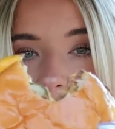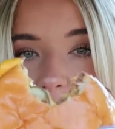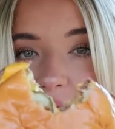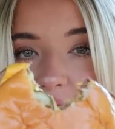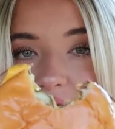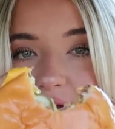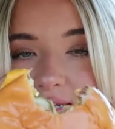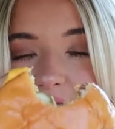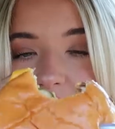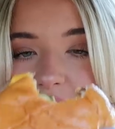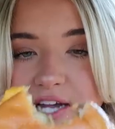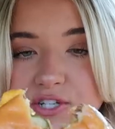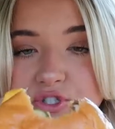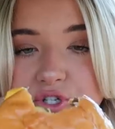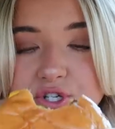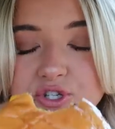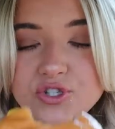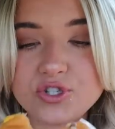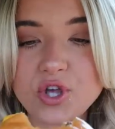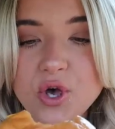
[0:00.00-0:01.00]
bun is
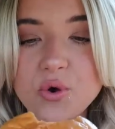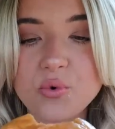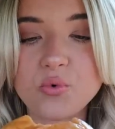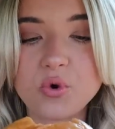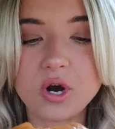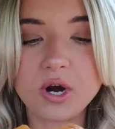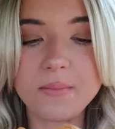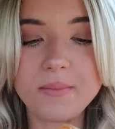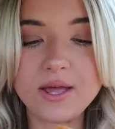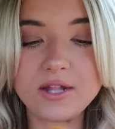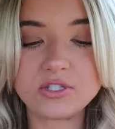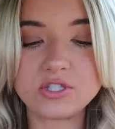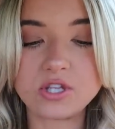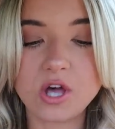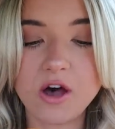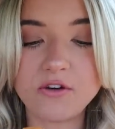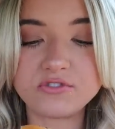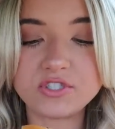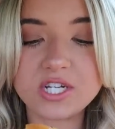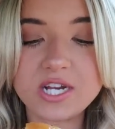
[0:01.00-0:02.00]
actually so warm and
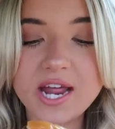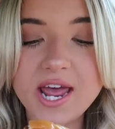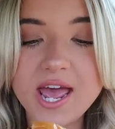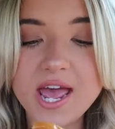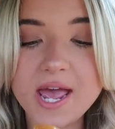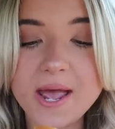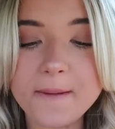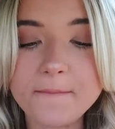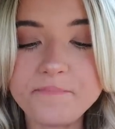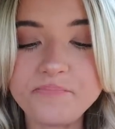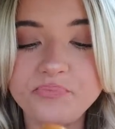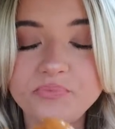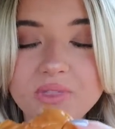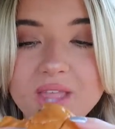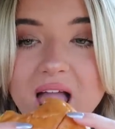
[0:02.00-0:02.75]
soft today. And